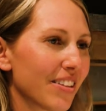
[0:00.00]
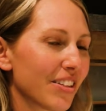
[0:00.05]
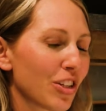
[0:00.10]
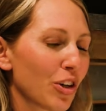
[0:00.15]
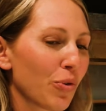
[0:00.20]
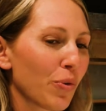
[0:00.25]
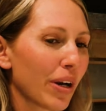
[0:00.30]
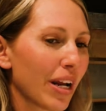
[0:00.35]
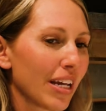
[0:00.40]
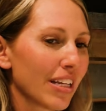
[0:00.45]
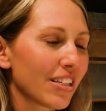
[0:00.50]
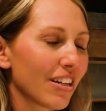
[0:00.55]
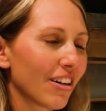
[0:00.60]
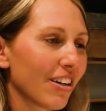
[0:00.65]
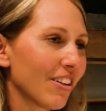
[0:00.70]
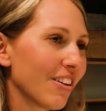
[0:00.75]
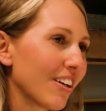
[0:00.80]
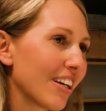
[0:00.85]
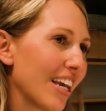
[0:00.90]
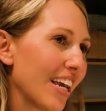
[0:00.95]
So when I
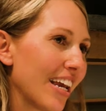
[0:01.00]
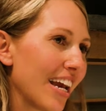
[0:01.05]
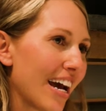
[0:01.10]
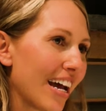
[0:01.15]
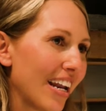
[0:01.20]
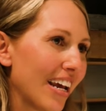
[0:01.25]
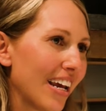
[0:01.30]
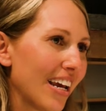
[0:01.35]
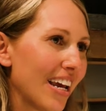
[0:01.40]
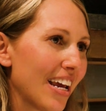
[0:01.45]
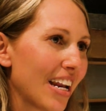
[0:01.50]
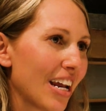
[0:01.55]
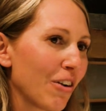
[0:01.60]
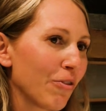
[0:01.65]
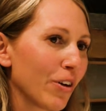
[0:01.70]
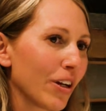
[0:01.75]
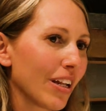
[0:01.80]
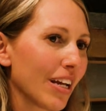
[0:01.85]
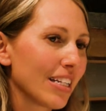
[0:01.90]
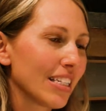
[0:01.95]
started looking at it, and I
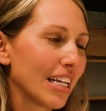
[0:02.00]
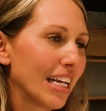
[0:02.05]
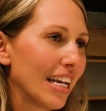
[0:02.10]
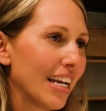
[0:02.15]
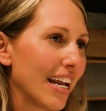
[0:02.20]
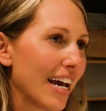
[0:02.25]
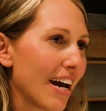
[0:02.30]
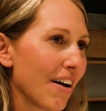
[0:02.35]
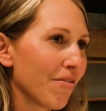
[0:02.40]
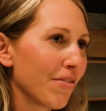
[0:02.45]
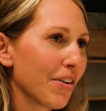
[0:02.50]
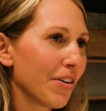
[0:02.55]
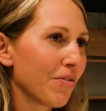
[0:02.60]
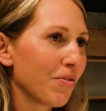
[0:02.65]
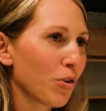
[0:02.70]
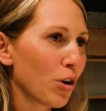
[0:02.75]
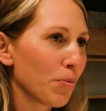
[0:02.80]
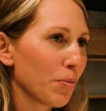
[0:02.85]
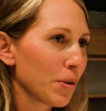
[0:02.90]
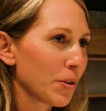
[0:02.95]
realized I didn't have the
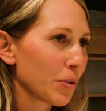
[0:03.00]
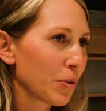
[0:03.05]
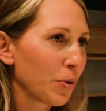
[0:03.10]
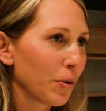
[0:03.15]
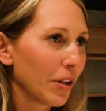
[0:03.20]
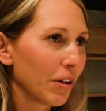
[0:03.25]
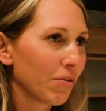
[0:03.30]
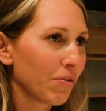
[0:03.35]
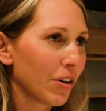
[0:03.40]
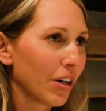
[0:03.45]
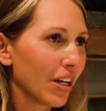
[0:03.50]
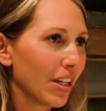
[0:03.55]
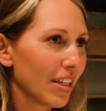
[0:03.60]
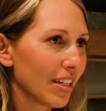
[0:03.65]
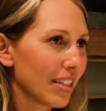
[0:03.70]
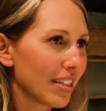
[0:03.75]
formal schooling for any of this